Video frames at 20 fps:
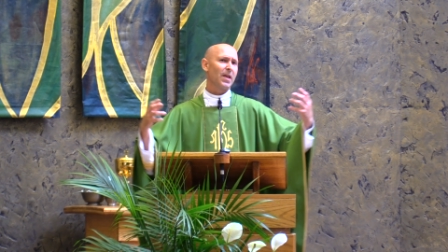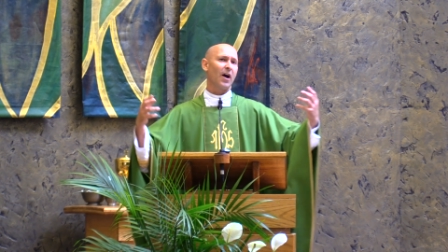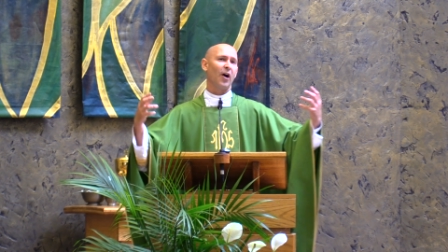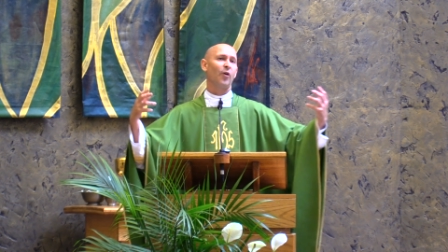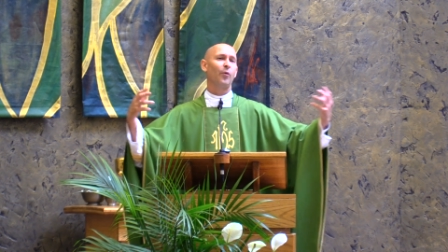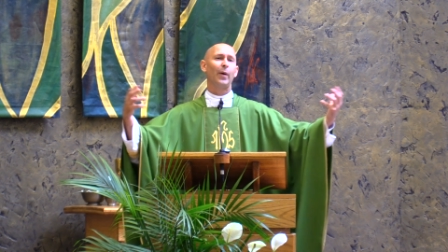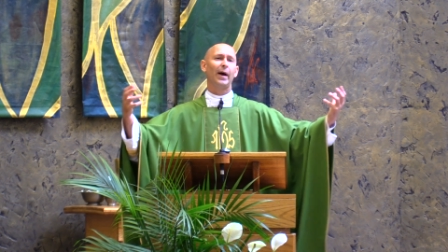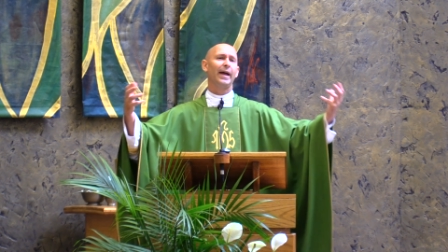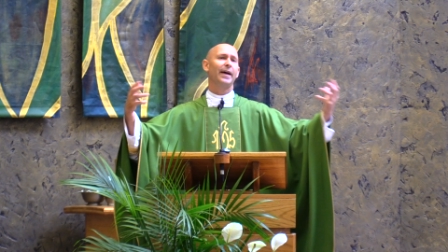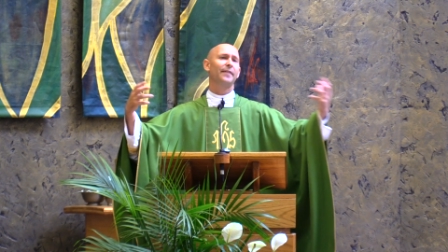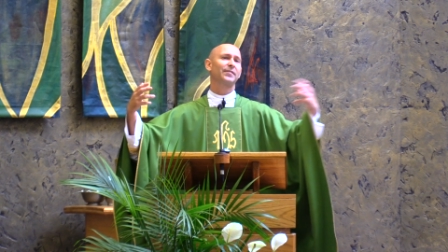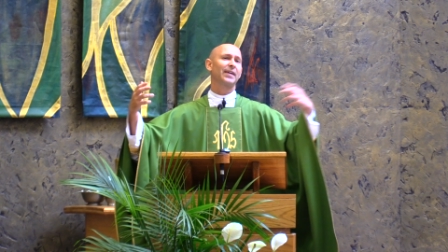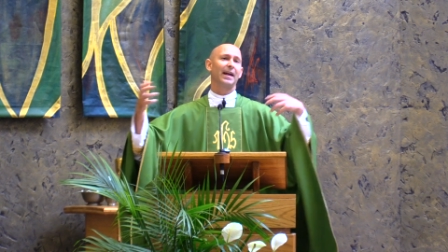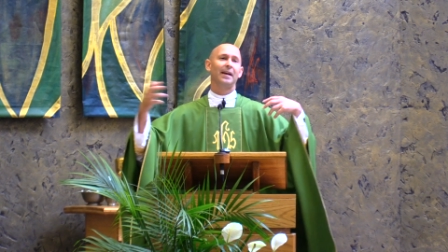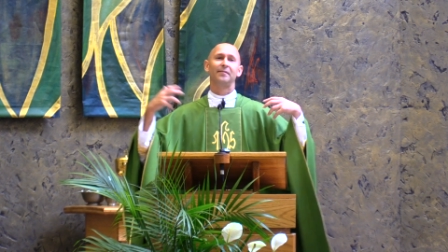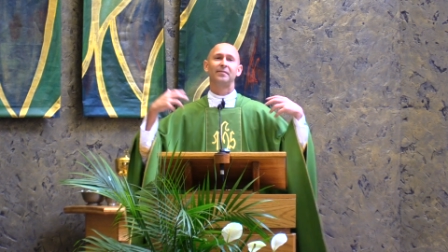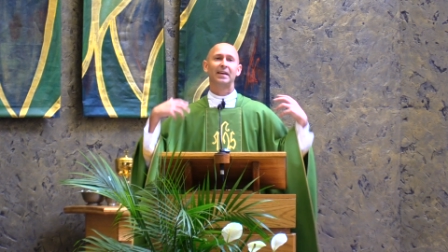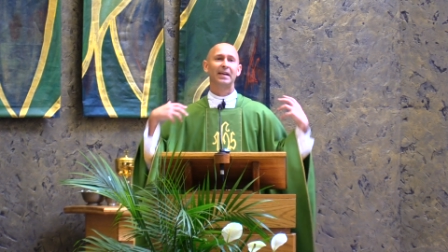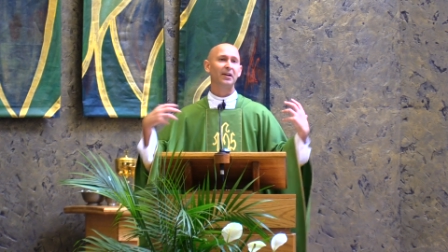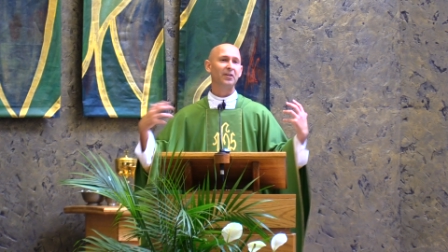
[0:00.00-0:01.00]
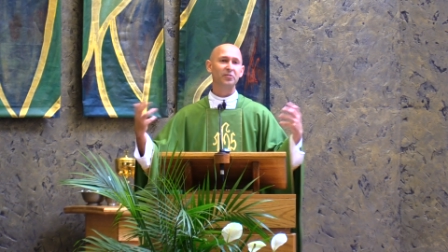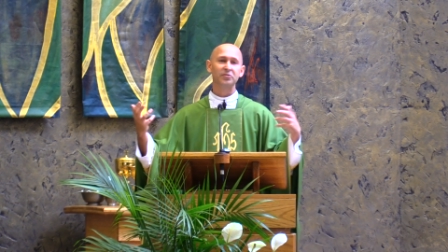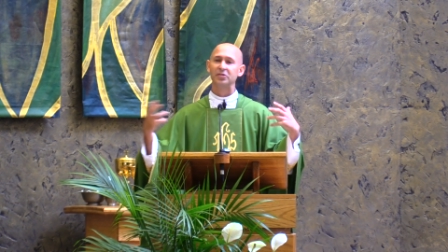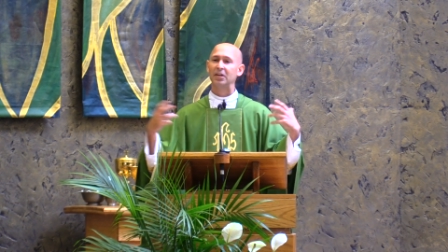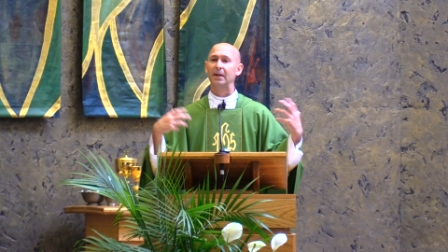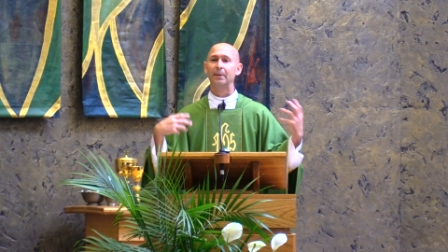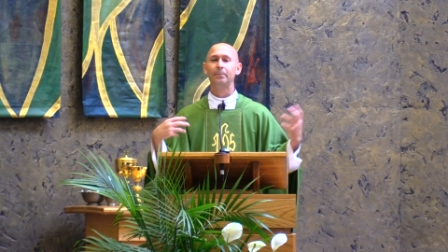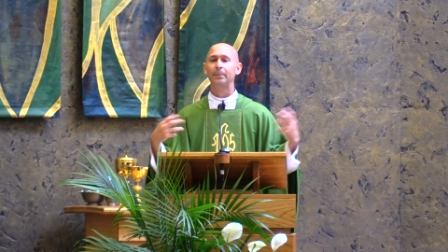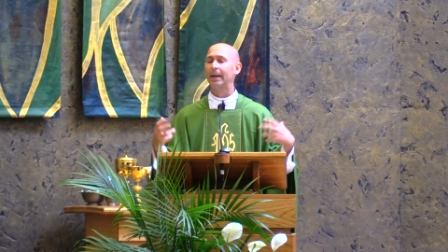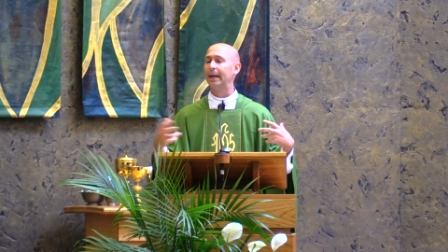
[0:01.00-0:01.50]
a way of kind of
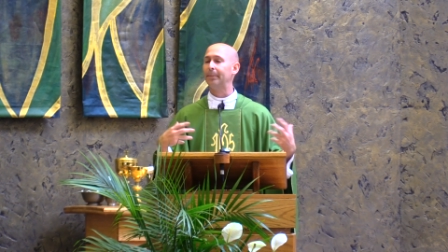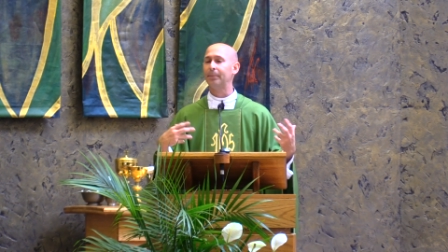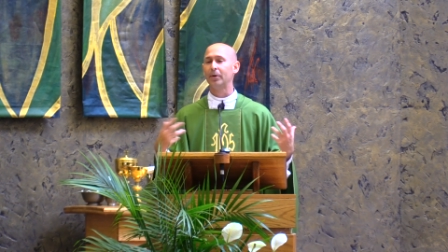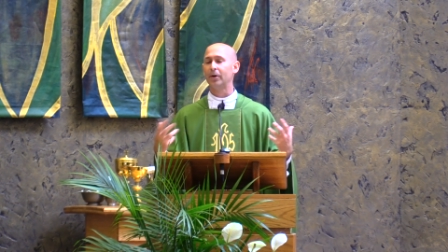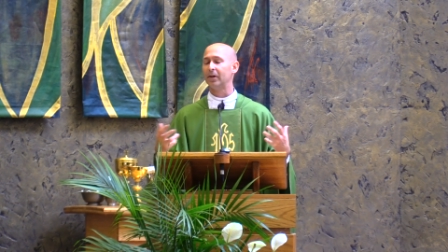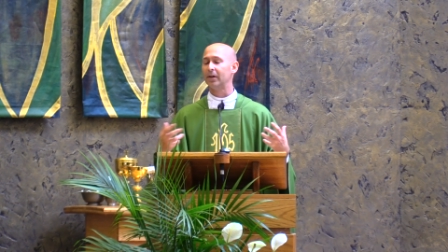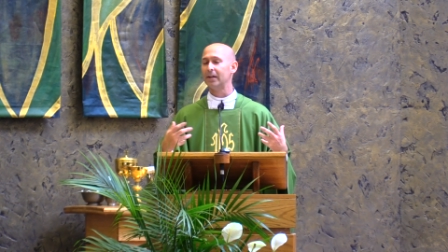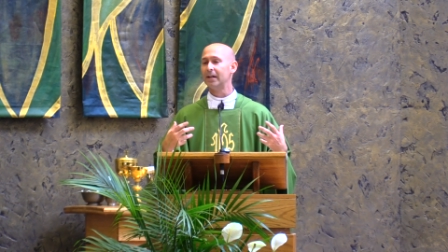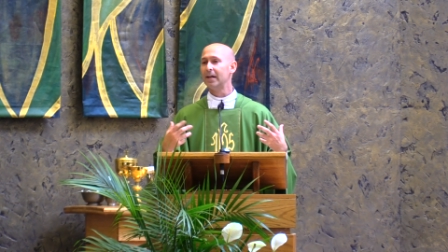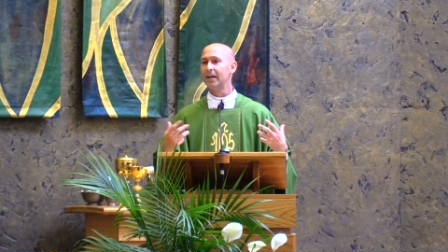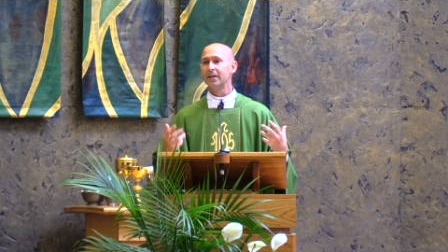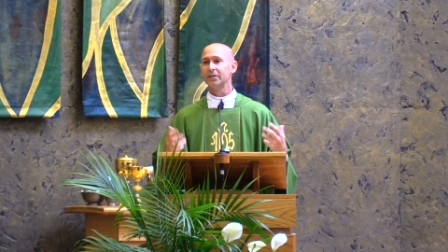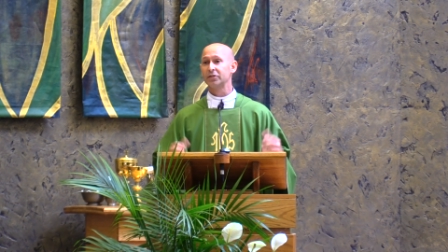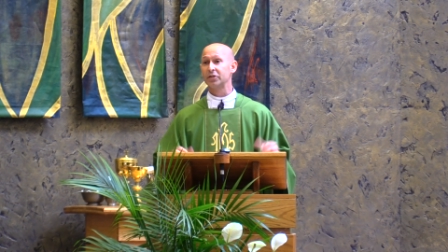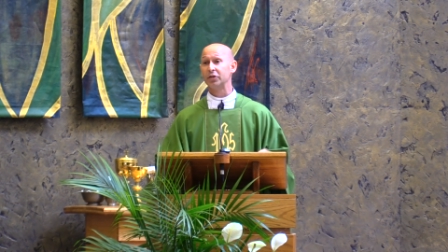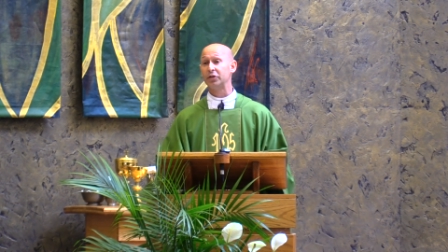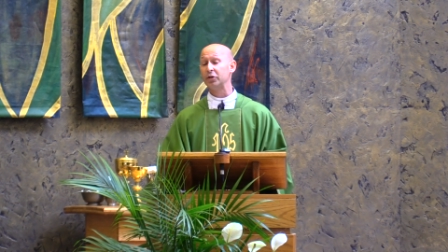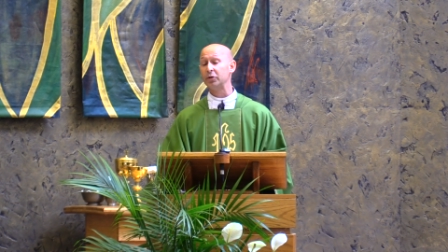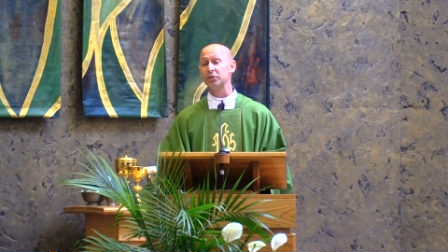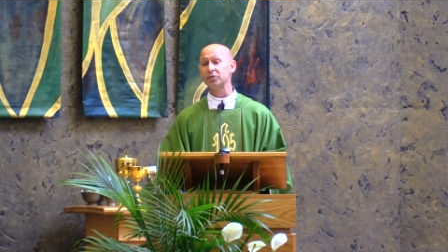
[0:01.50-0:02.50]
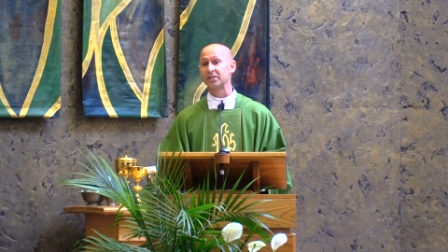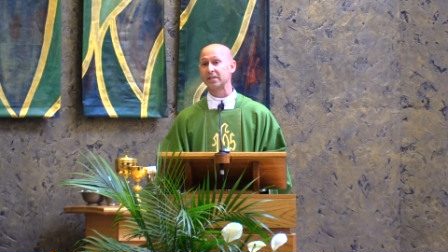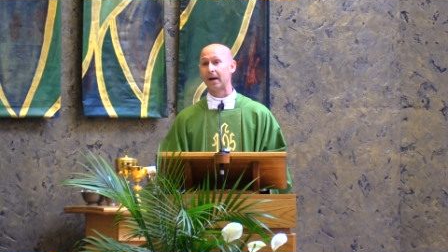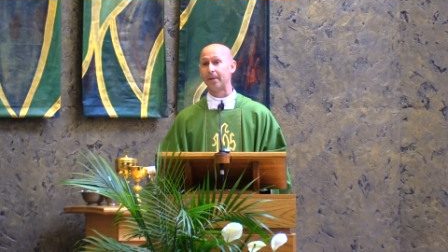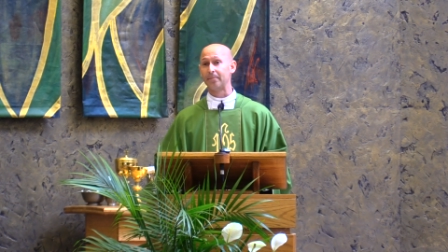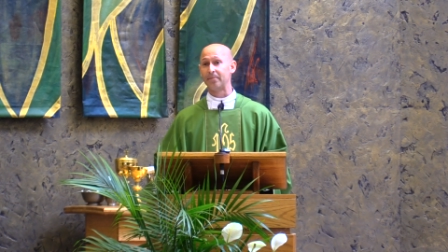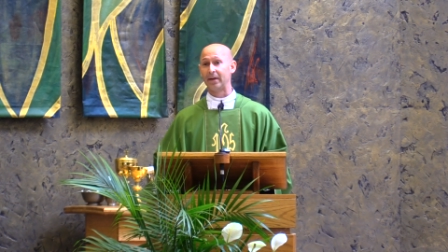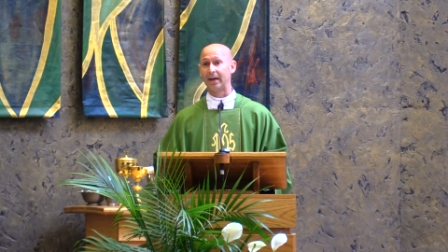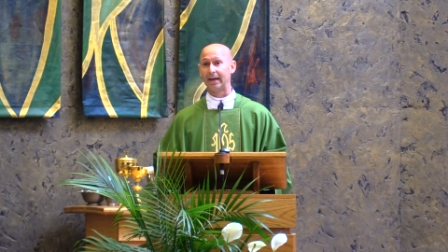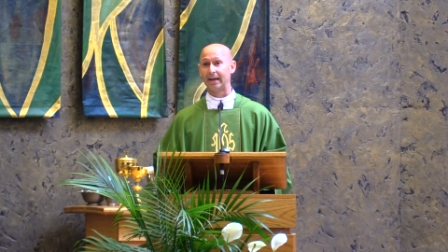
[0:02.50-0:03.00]
guilting people to do
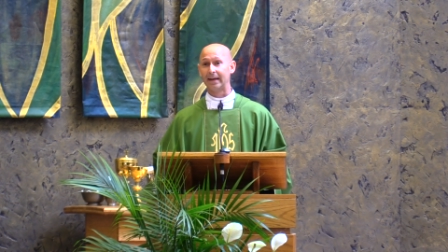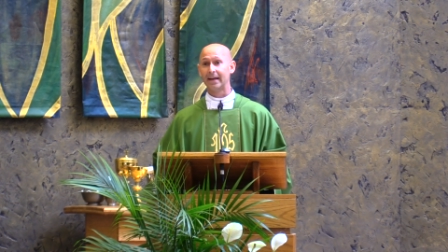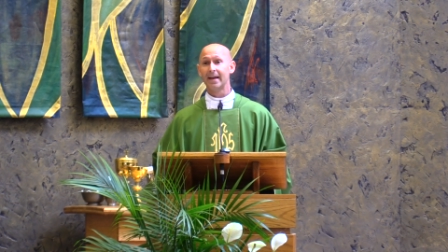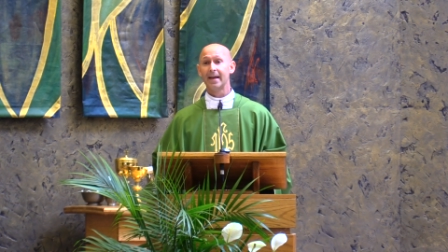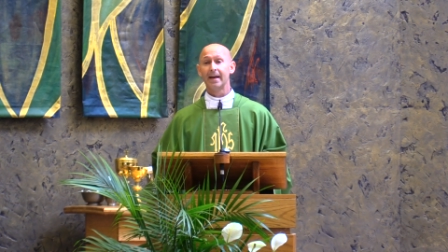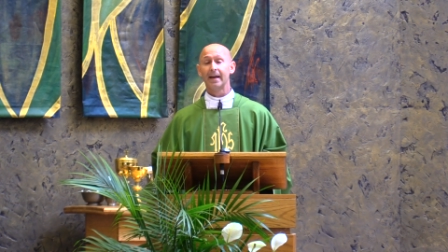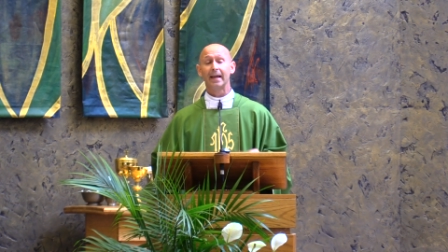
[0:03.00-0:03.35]
something.